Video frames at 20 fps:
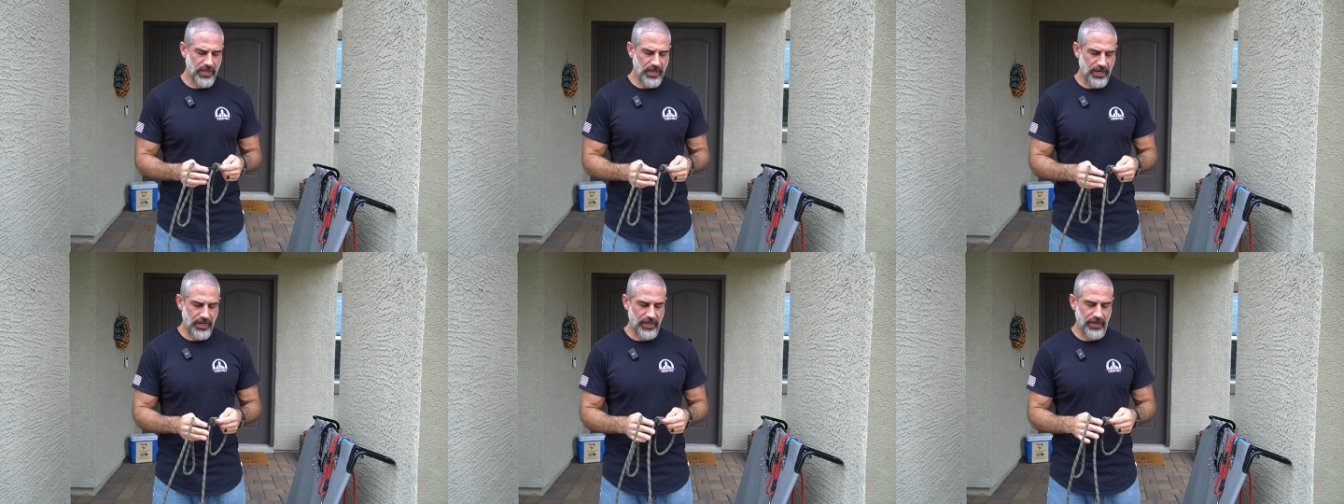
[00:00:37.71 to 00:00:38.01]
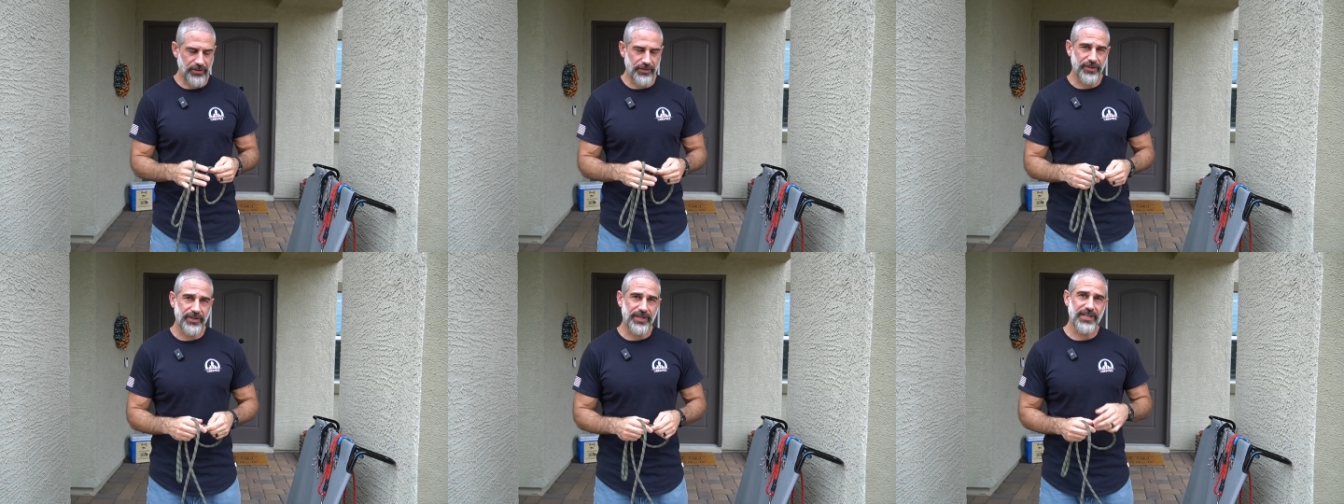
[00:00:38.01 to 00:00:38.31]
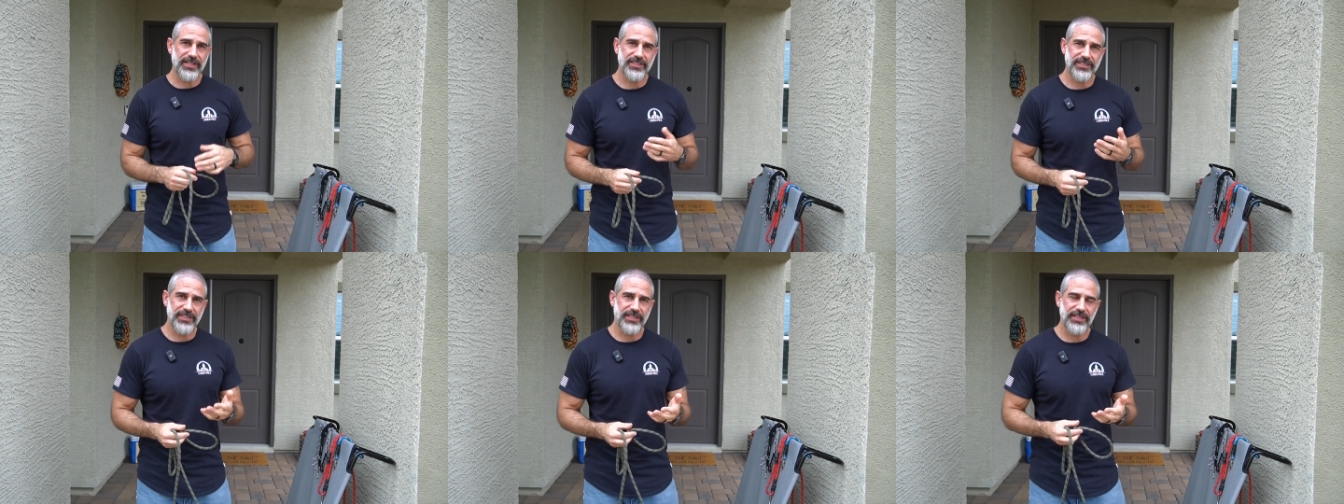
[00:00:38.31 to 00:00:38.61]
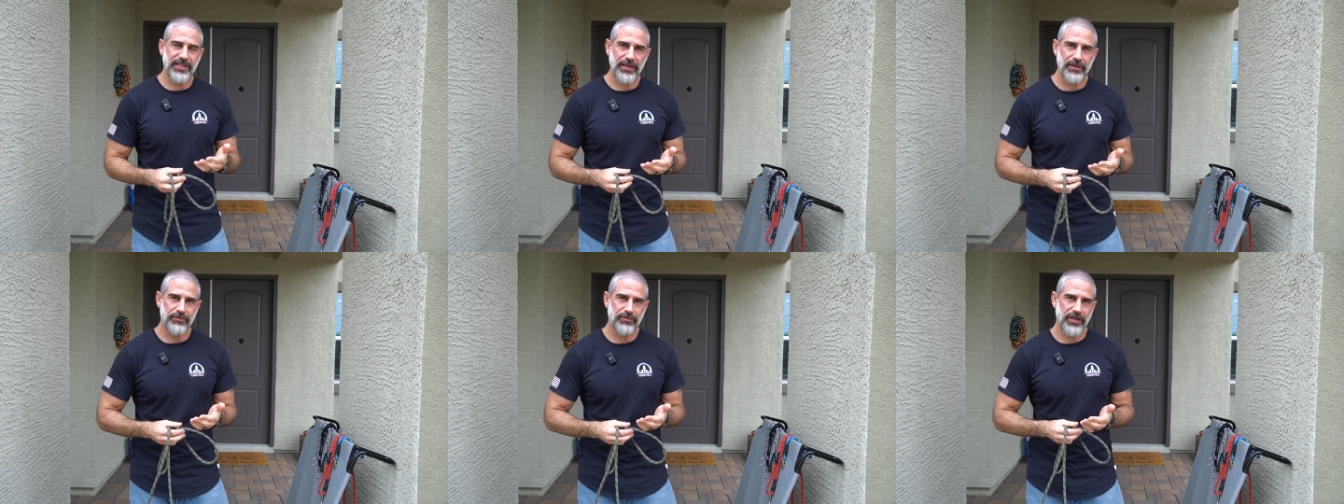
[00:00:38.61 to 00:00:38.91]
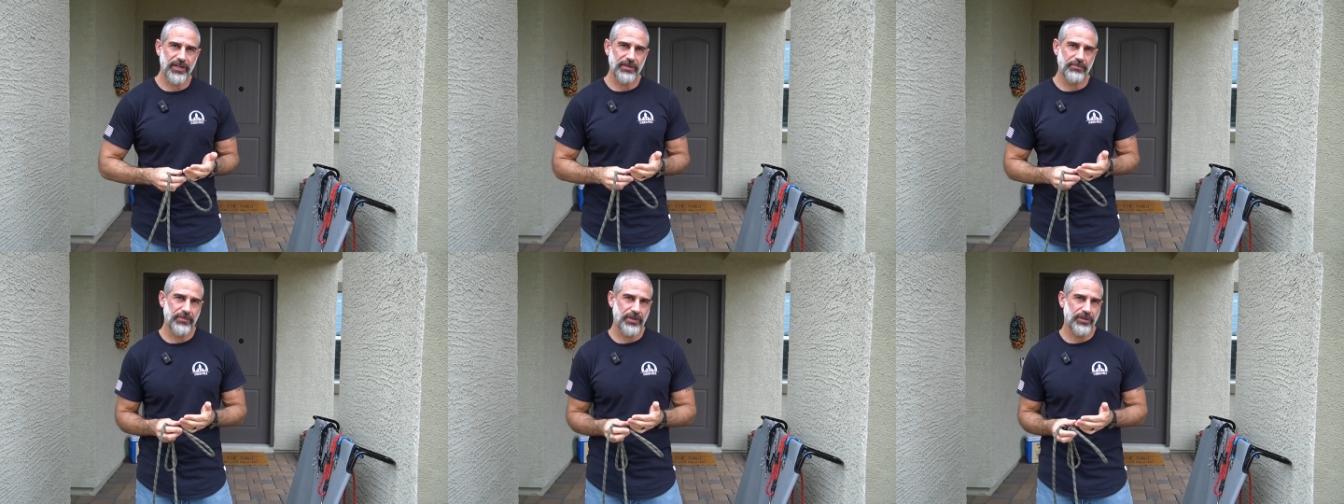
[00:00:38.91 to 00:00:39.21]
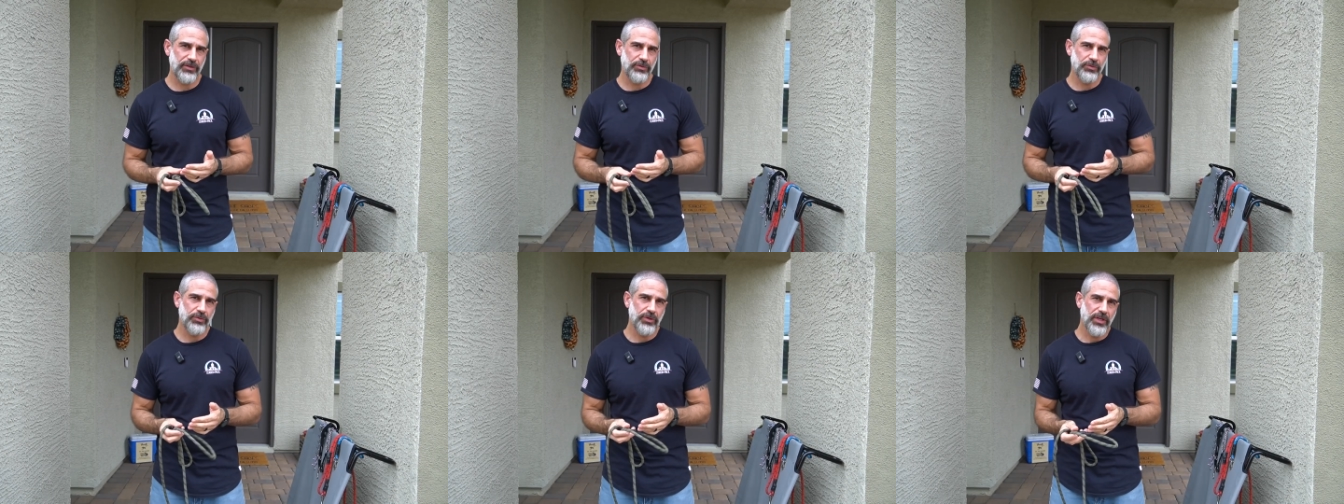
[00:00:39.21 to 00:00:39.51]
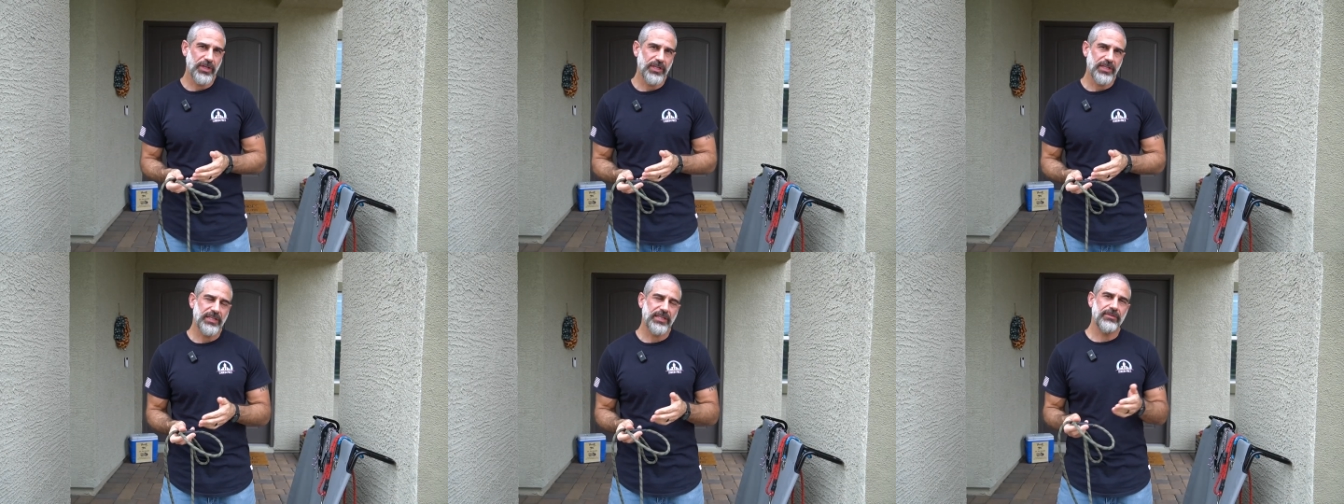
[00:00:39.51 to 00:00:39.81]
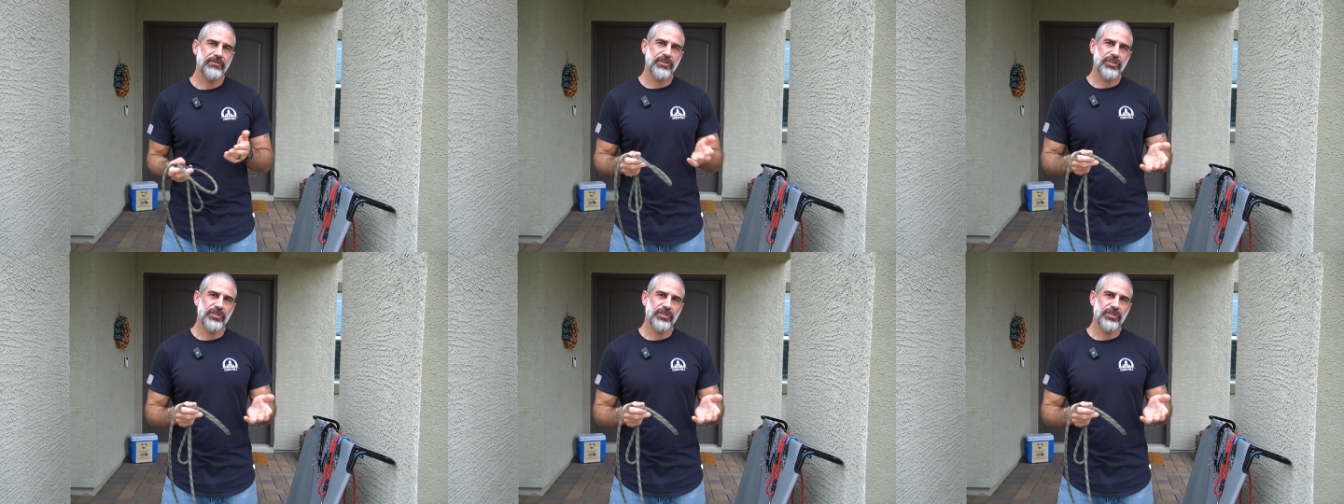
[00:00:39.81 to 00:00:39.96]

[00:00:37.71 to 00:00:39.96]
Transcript: The next thing I would recommend you give